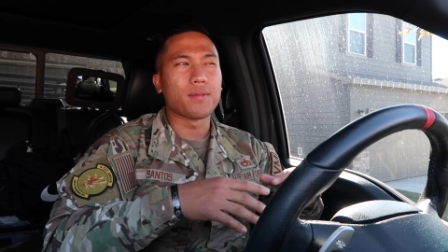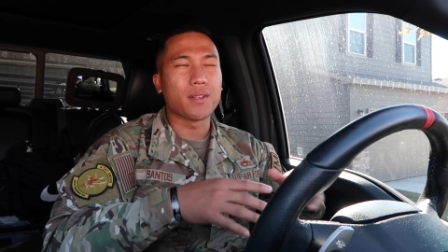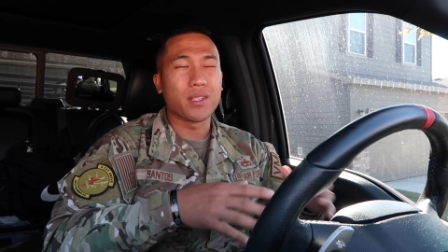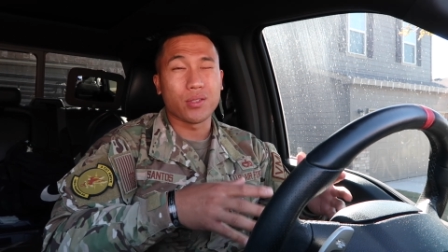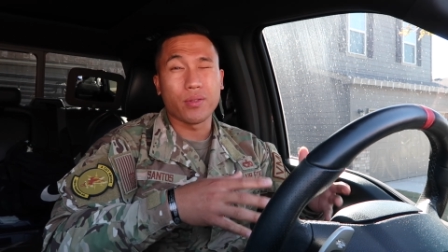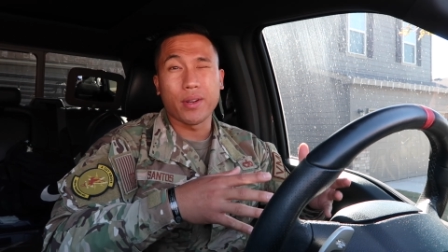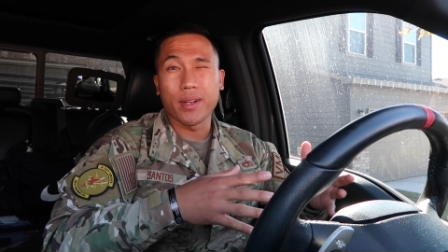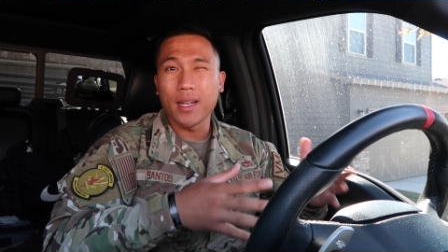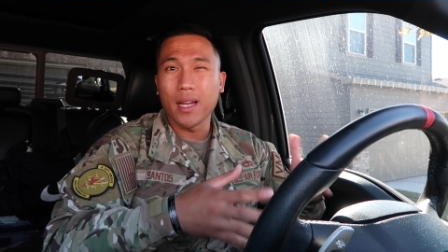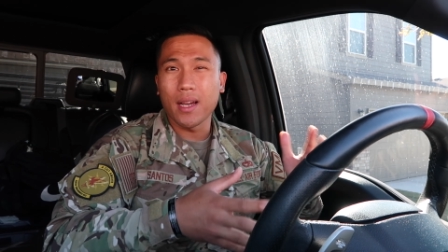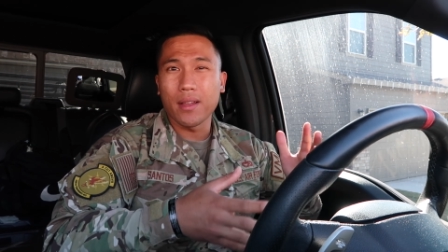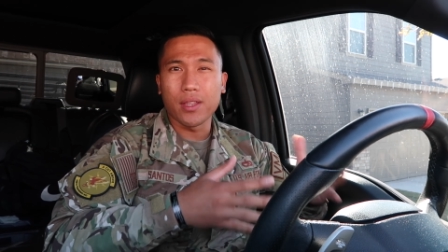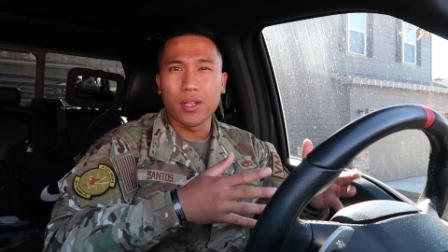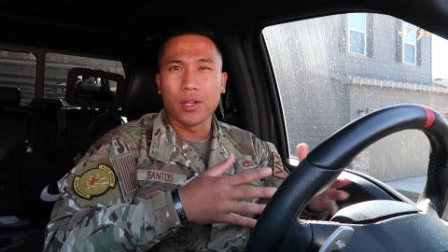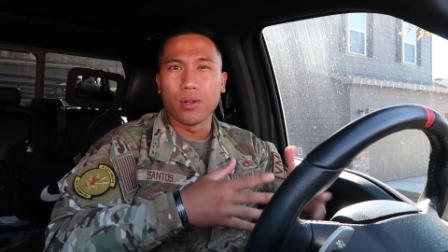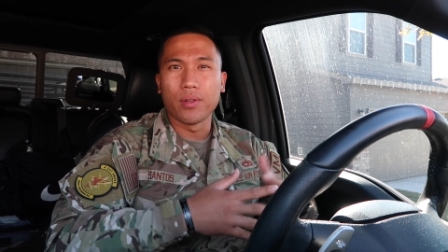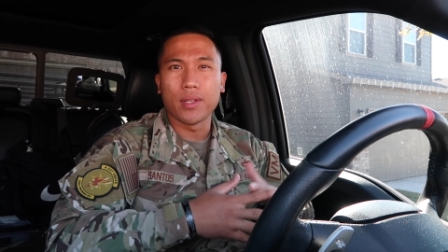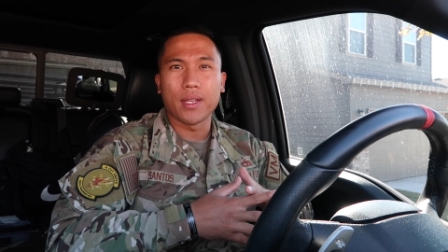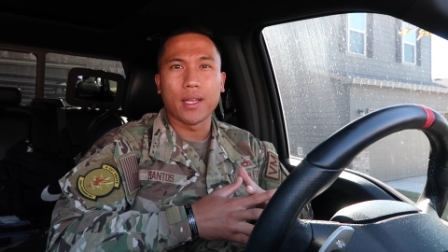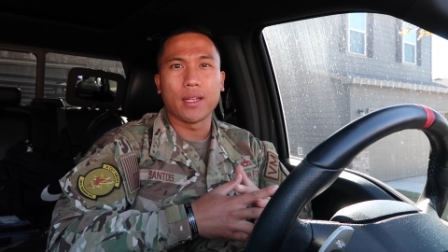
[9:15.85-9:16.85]
because right now they
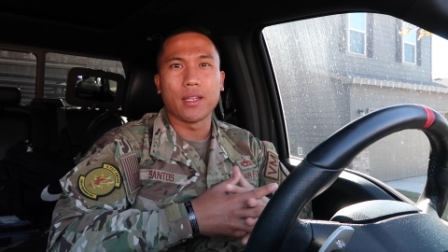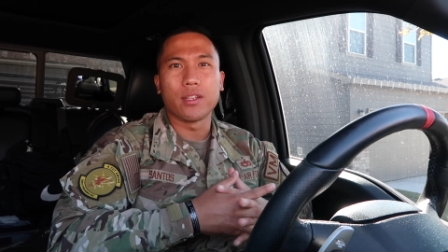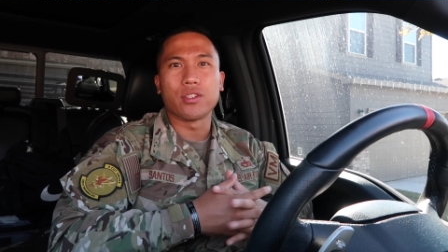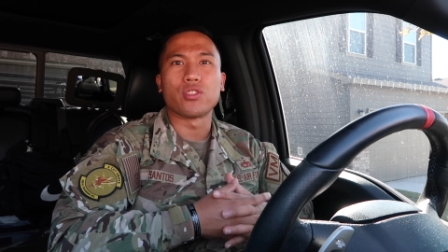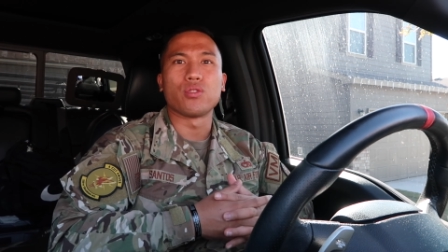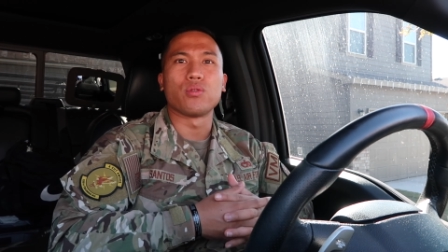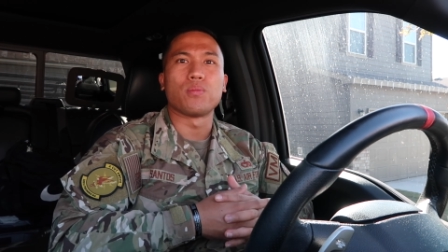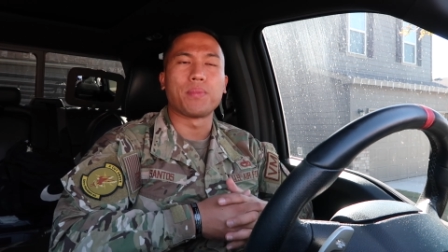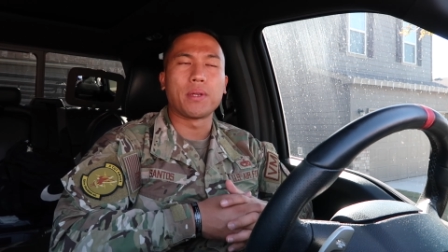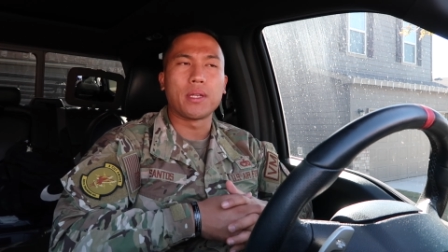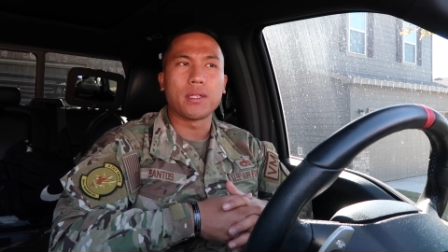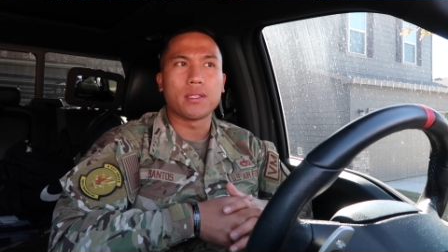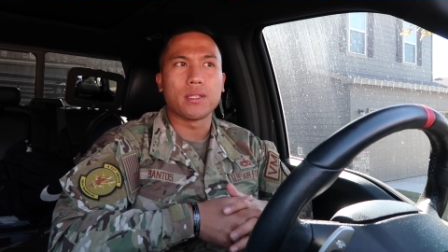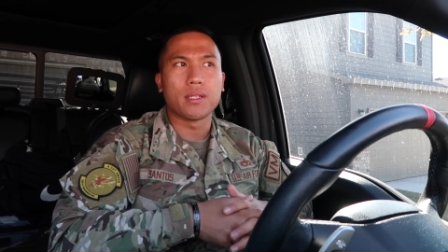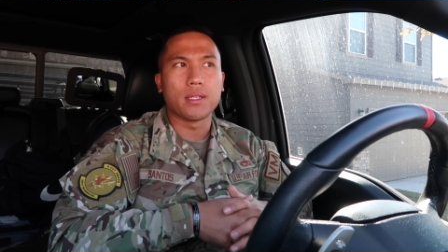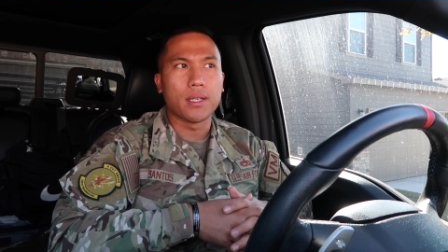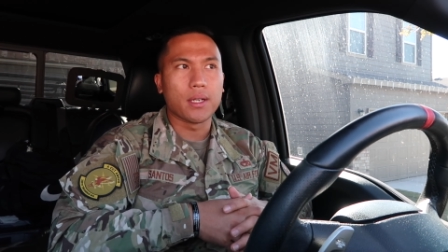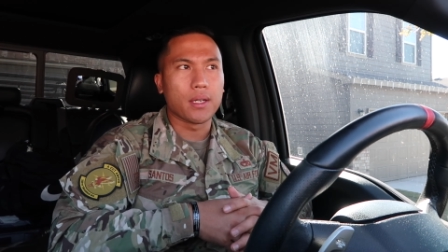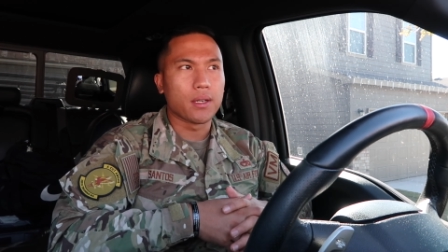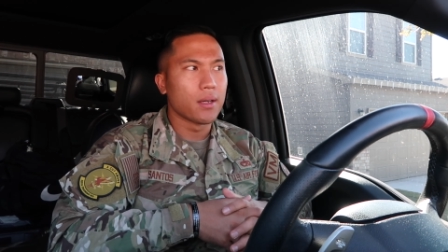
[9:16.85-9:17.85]
only get issued
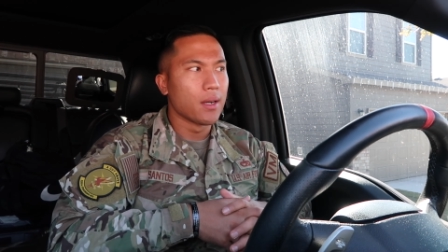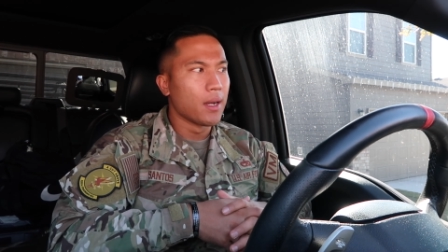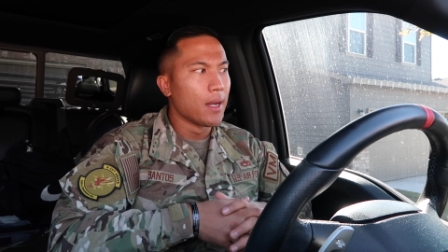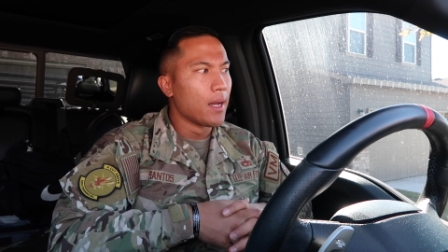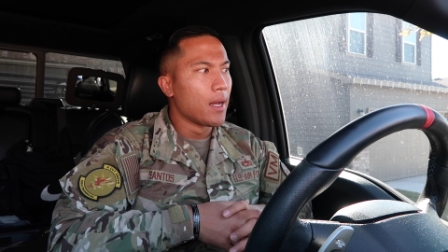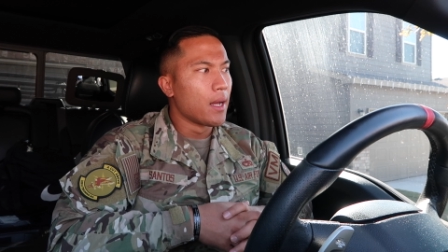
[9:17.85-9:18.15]
PT gear.